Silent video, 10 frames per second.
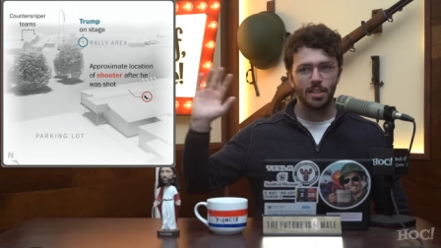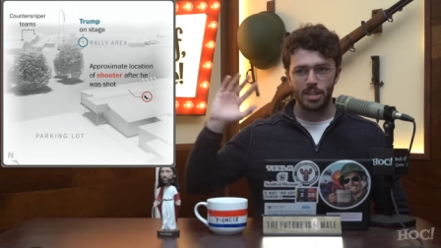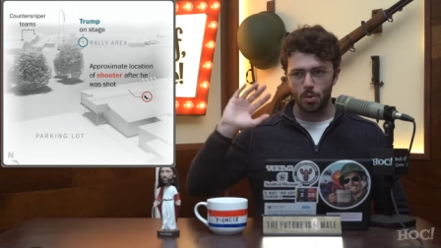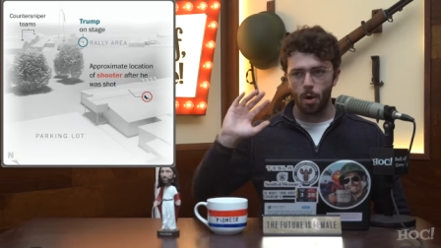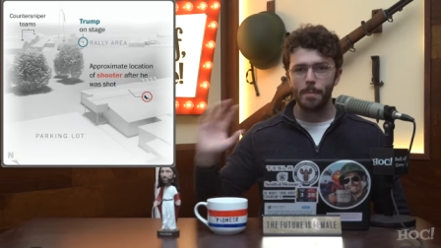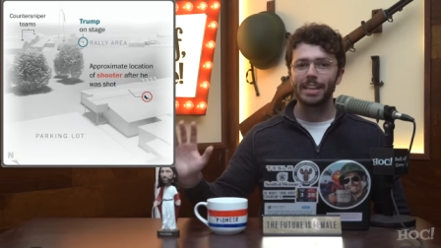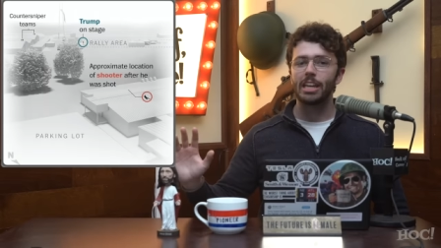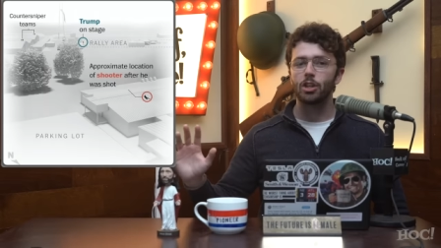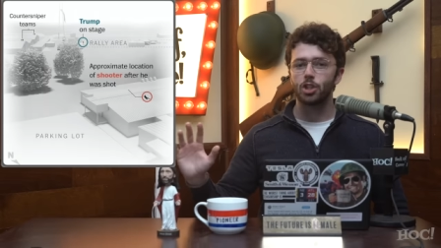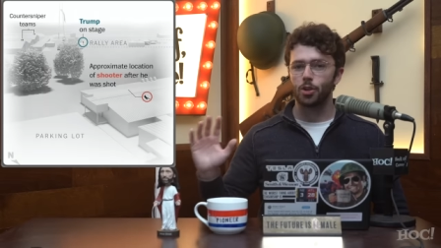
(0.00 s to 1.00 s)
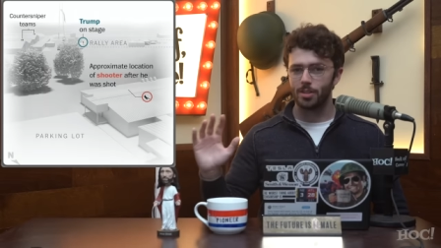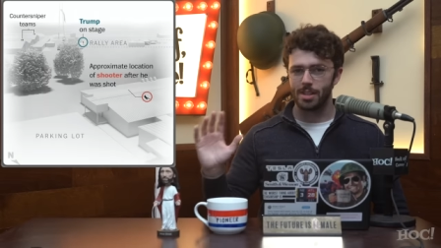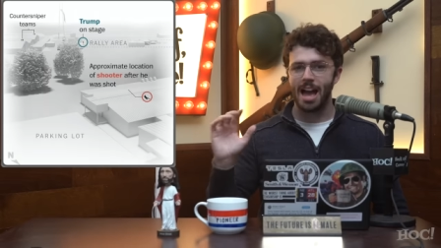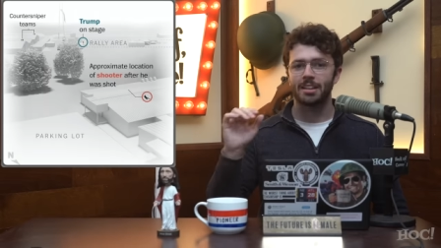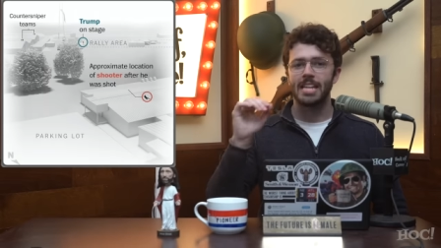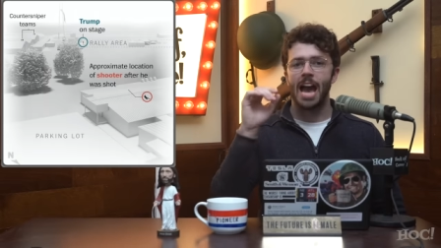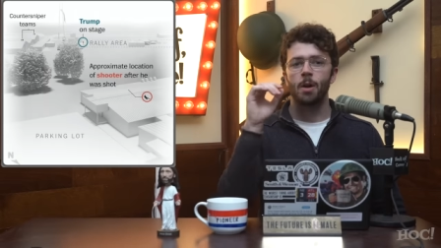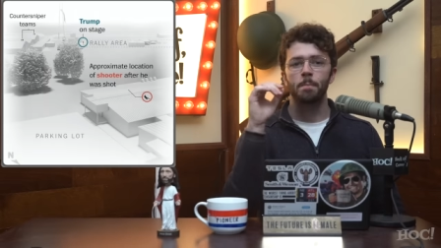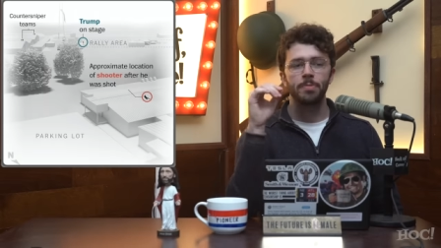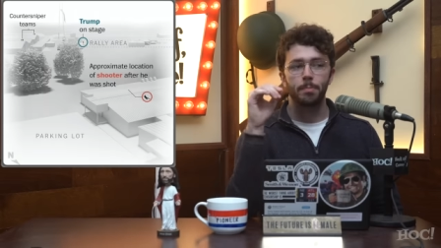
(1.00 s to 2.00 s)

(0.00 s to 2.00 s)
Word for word: that you're making sure is locked down.